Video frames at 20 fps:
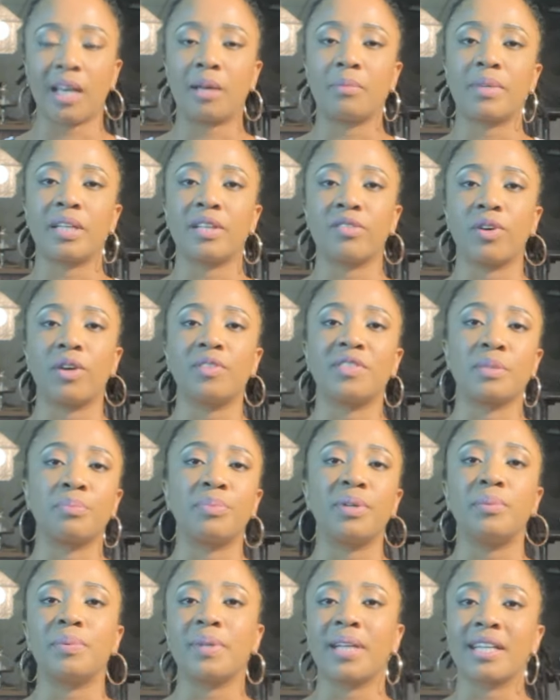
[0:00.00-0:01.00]
I'm involved in
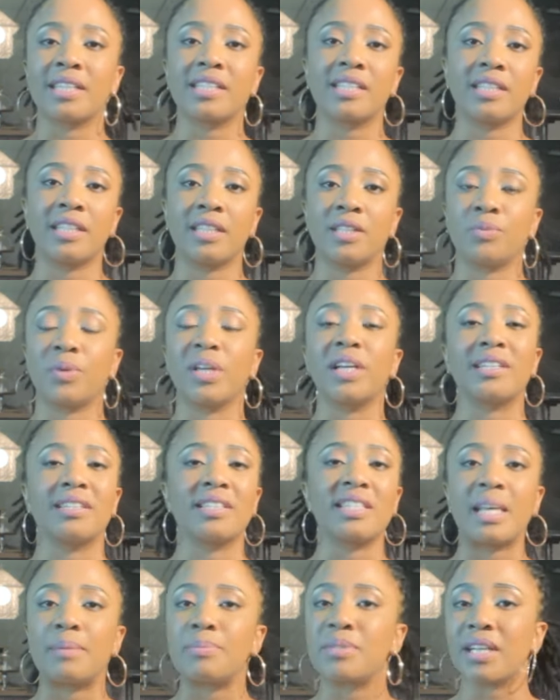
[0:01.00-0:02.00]
pre-production. We
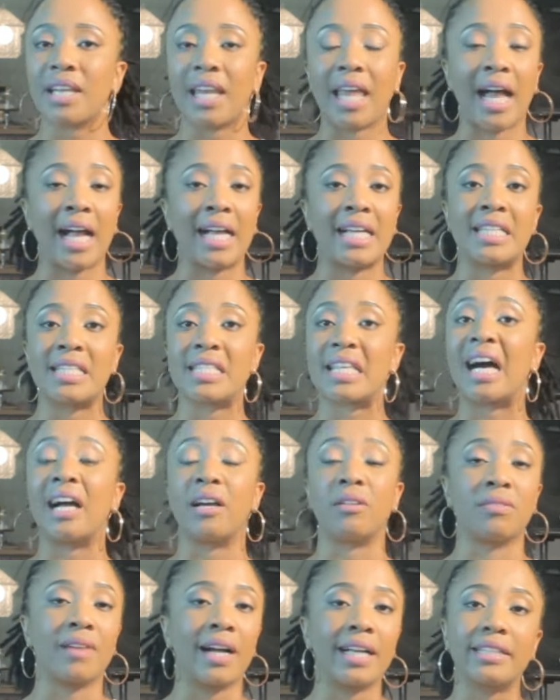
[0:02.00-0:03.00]
conceptualize.
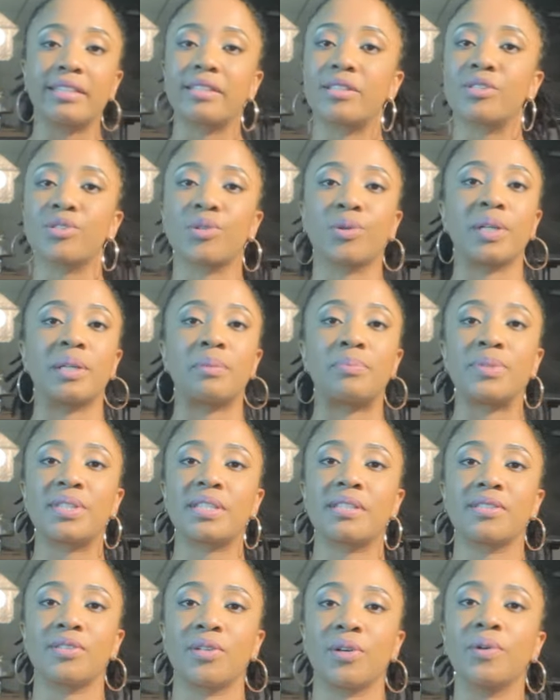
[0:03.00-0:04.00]
I write the
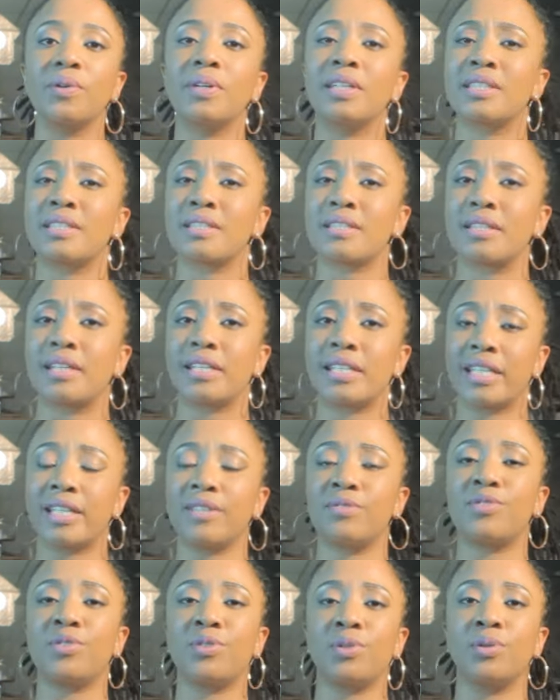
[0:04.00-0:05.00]
scripts. You know, it
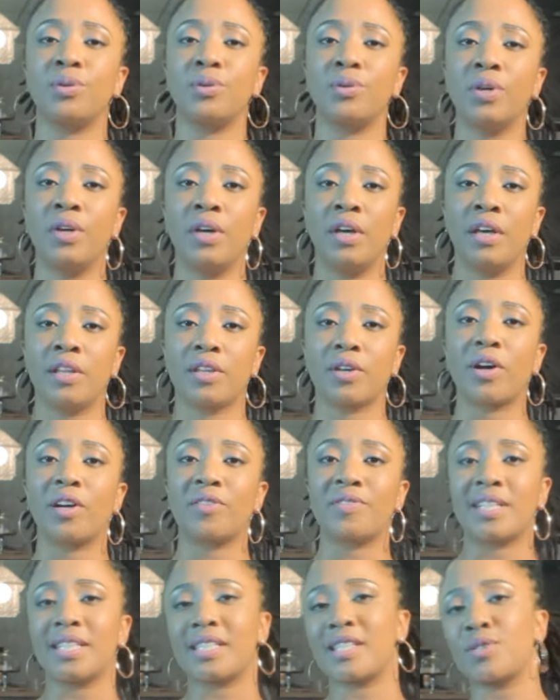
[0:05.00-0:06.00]
gives you the
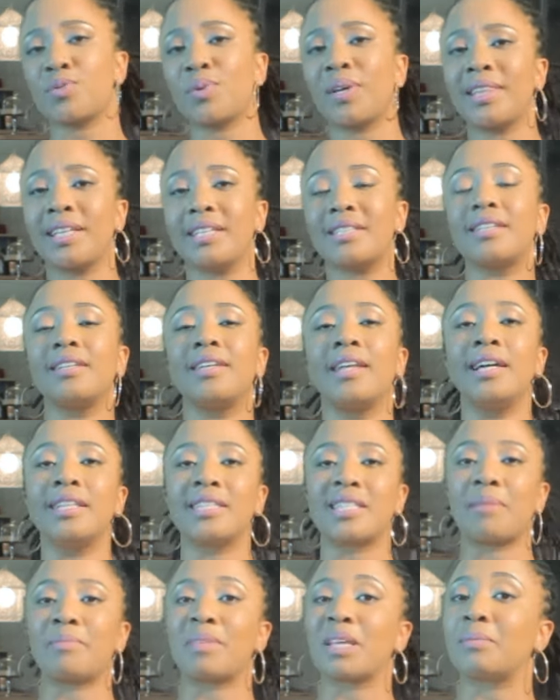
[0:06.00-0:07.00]
confidence. It's one thing to
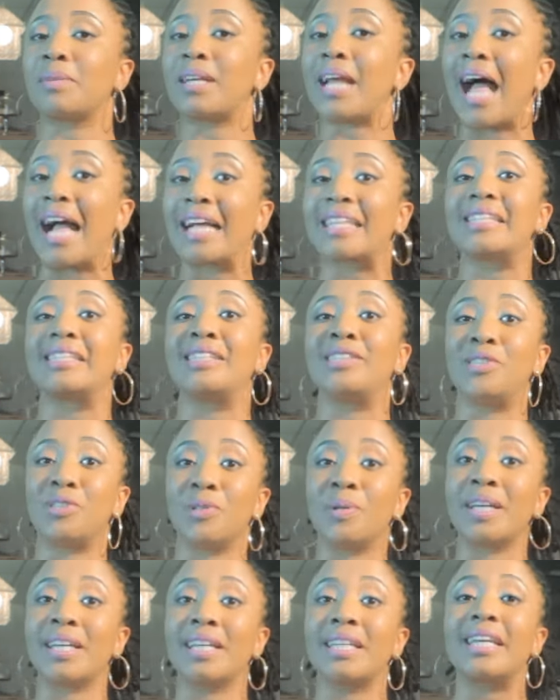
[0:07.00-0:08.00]
learn something, but actually
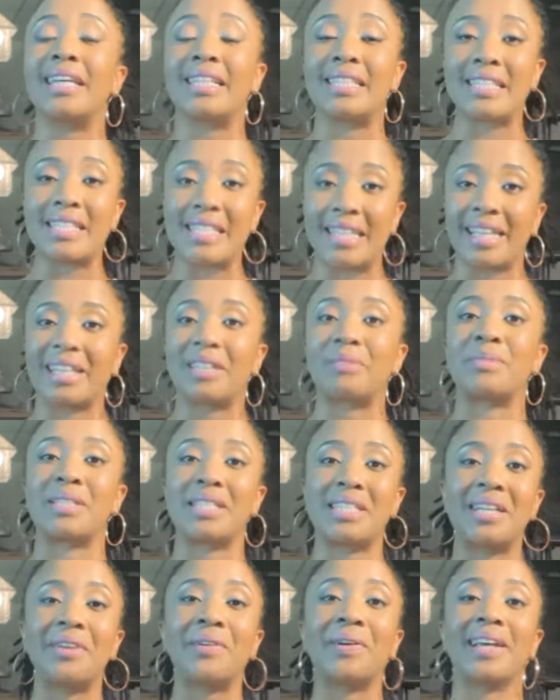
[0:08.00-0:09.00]
doing it and seeing it
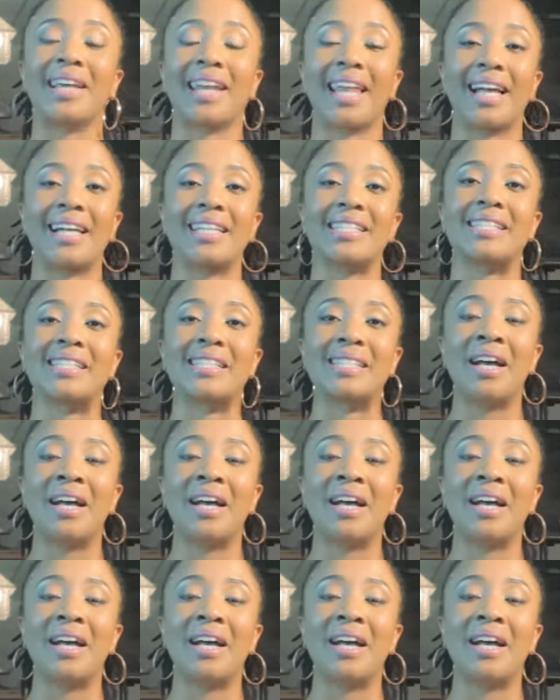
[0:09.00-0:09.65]
materialize